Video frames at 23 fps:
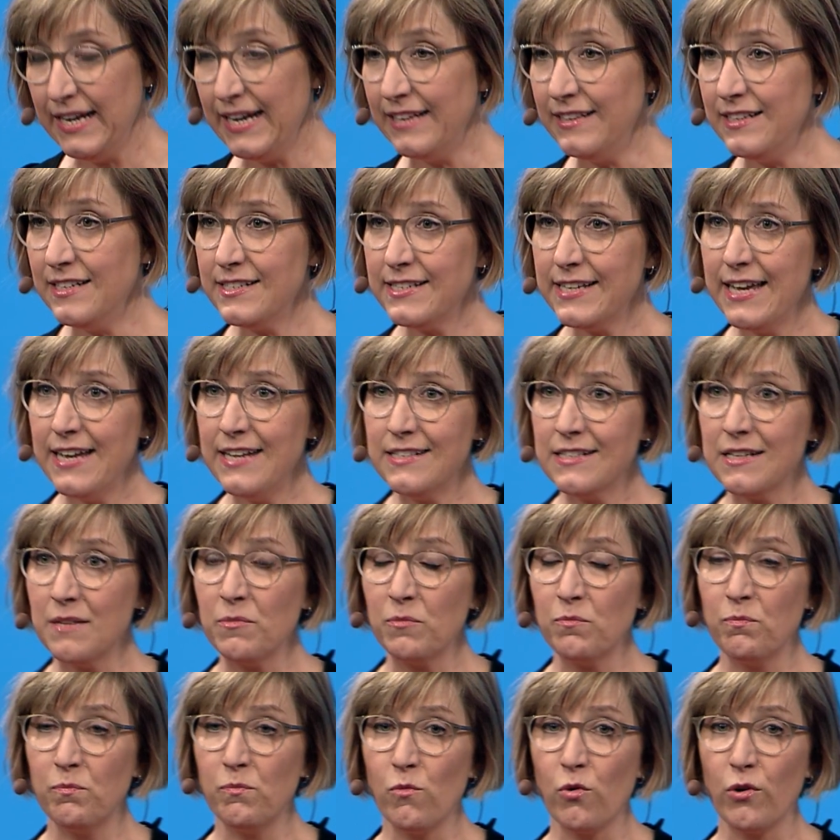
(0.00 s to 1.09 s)
In this case,
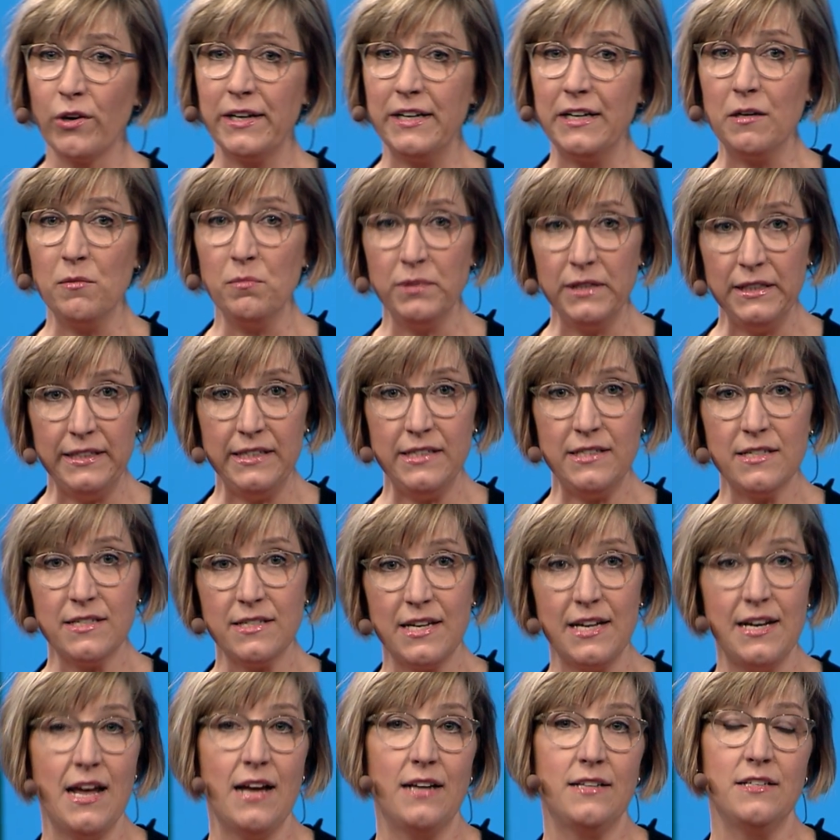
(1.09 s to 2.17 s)
I'm working completely
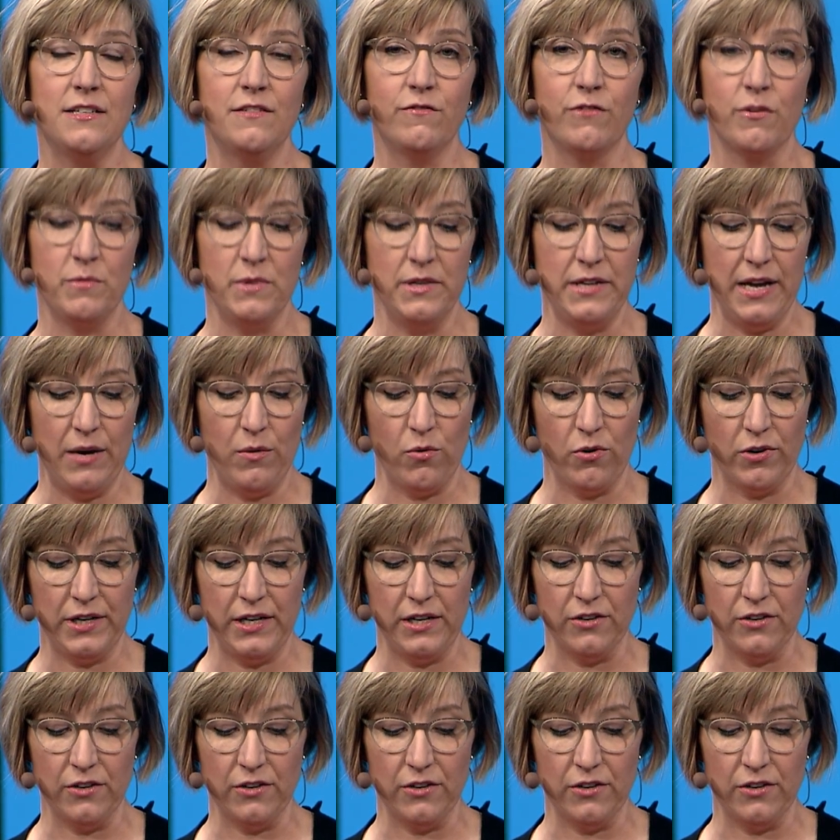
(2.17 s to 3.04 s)
disconnected from the network